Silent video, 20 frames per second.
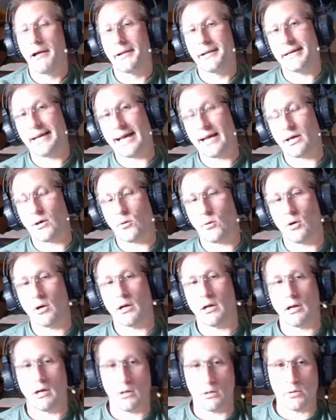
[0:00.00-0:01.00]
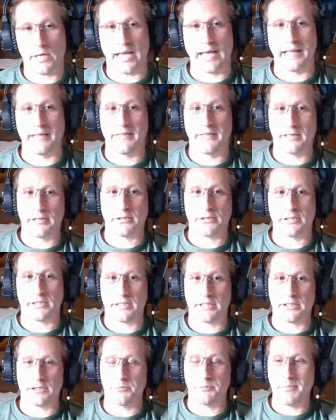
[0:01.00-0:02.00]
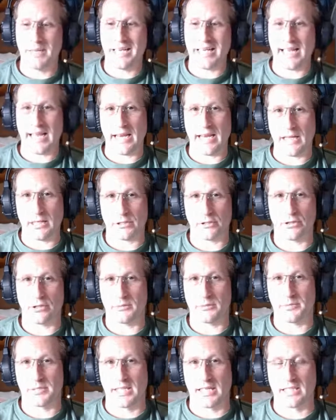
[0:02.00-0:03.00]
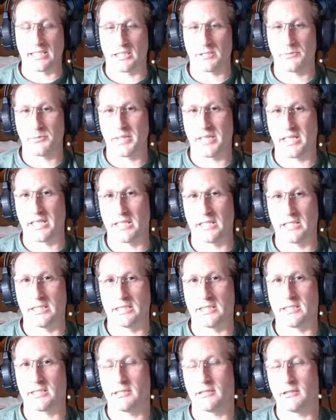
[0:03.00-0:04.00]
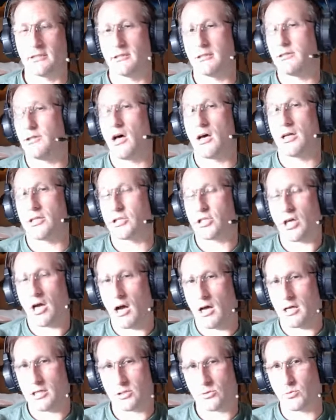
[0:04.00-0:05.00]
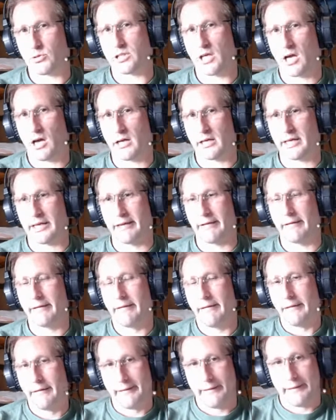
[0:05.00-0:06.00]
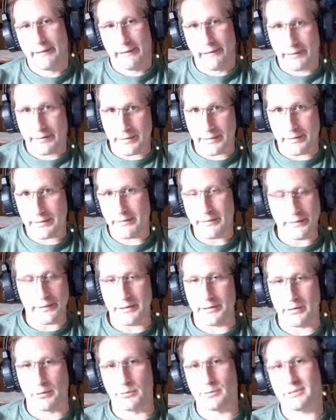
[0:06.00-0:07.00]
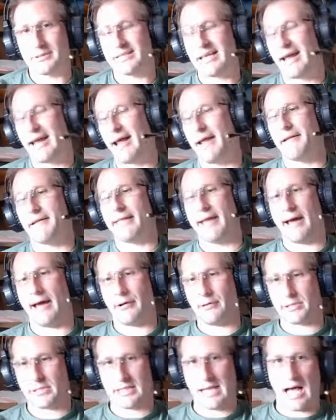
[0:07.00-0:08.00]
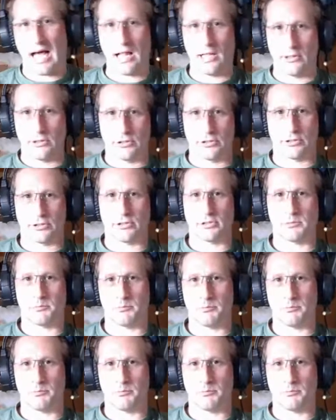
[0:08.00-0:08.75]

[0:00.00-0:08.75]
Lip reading: Now, okay, there's mitigating circumstances because launch costs, we're talking, $10,000